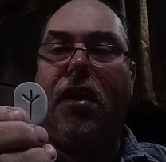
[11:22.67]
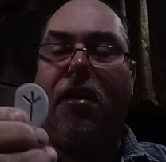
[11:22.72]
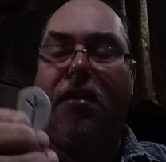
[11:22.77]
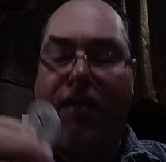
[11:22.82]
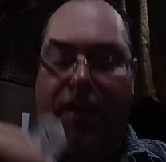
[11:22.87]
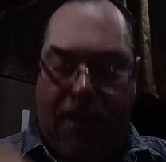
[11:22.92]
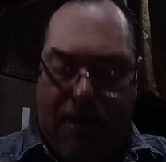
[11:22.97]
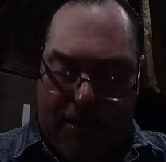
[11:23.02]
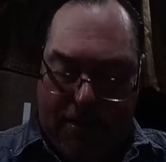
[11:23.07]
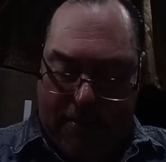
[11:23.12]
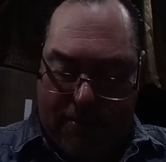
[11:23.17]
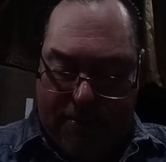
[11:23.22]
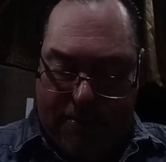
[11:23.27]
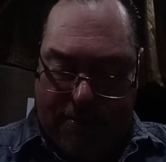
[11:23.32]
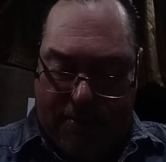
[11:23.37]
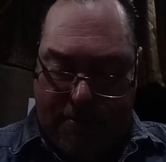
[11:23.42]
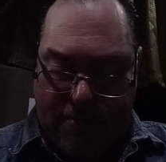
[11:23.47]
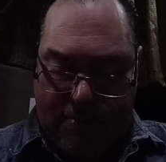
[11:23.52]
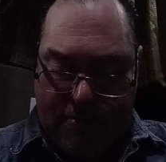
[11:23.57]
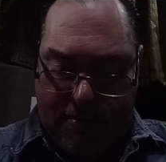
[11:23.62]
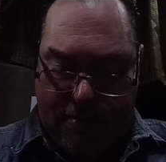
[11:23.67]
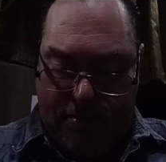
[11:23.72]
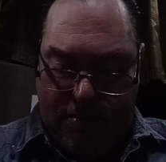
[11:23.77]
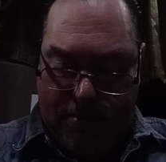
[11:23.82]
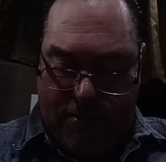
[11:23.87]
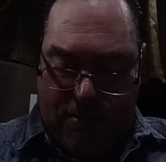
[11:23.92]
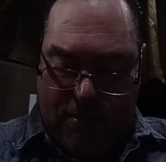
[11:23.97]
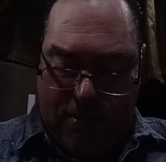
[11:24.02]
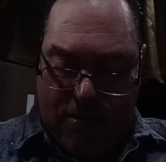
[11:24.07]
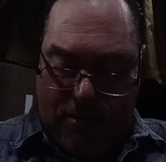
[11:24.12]
Algiz.
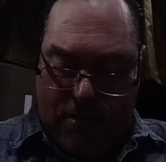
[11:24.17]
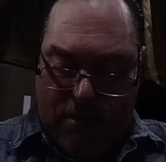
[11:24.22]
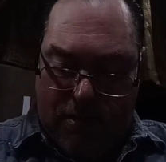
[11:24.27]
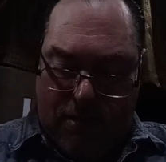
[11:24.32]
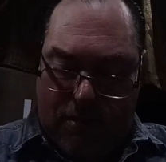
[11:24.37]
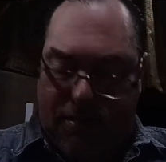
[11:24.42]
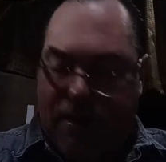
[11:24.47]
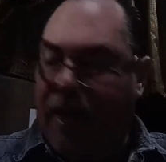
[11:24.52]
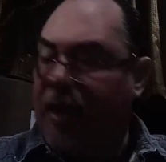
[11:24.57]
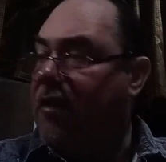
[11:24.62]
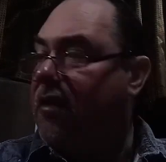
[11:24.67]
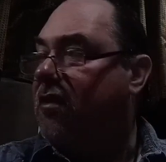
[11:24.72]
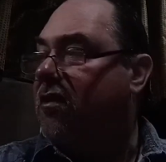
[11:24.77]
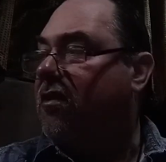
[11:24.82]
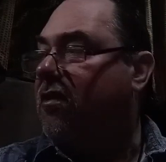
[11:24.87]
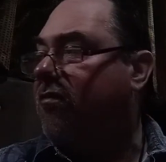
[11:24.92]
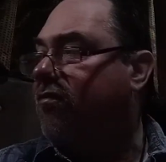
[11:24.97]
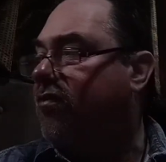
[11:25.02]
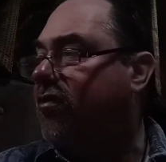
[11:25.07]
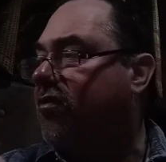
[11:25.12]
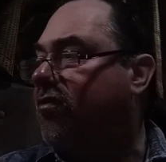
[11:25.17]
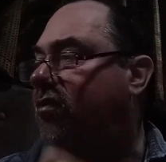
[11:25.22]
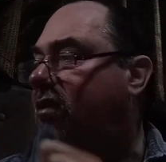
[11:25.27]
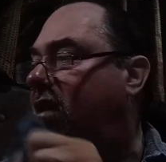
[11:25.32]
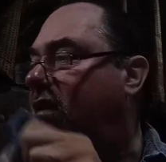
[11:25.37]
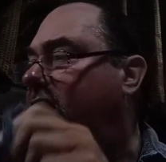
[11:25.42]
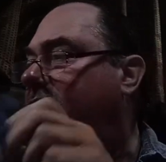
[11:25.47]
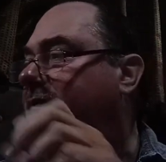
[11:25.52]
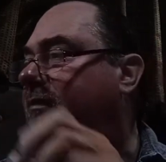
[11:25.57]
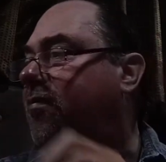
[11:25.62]
That is the rune
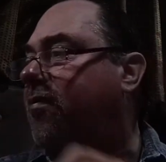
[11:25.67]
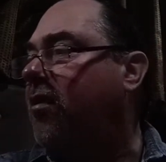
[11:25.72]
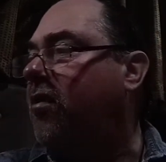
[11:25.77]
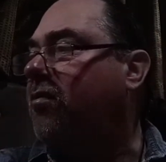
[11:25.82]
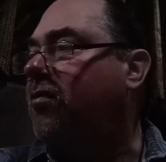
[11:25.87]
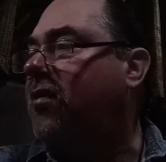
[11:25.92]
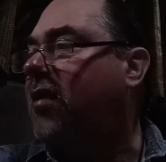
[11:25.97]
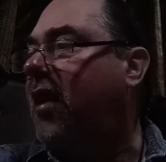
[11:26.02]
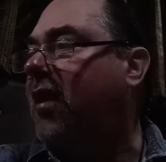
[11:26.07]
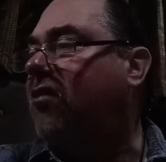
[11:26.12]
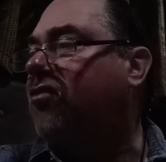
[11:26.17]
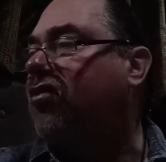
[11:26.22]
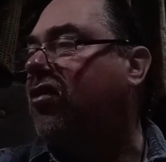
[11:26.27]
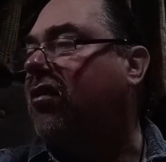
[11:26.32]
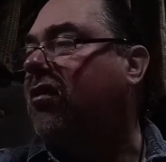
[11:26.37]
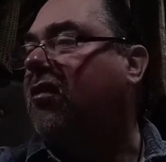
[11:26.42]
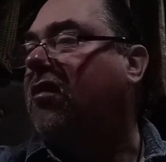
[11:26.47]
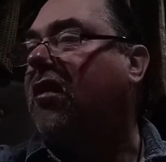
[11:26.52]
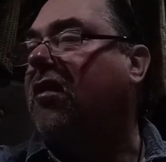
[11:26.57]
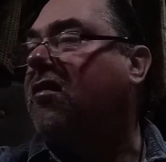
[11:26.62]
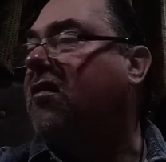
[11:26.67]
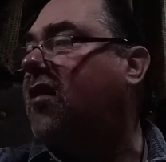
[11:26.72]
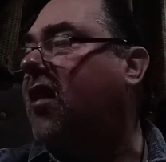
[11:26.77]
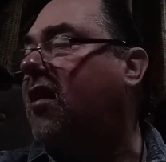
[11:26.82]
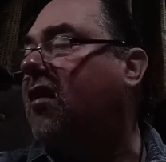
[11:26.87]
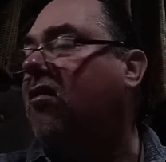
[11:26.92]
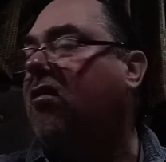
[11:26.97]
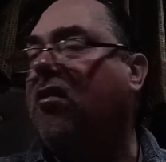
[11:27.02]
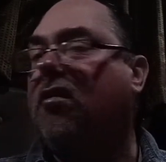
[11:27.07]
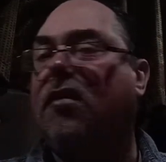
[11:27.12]
of protection. Let's
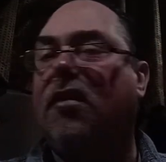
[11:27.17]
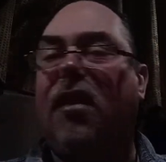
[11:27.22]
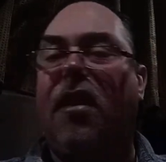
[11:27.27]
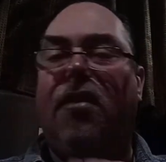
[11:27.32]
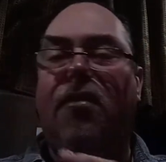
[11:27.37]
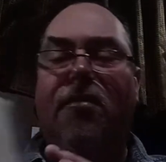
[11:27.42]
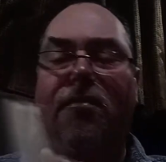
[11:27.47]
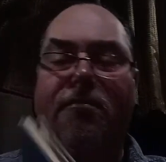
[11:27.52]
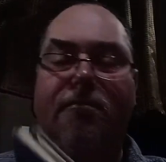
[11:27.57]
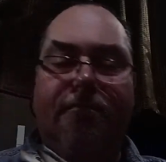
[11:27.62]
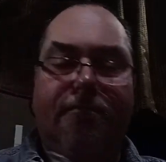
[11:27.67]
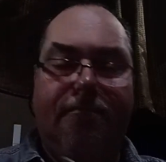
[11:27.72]
take a look together.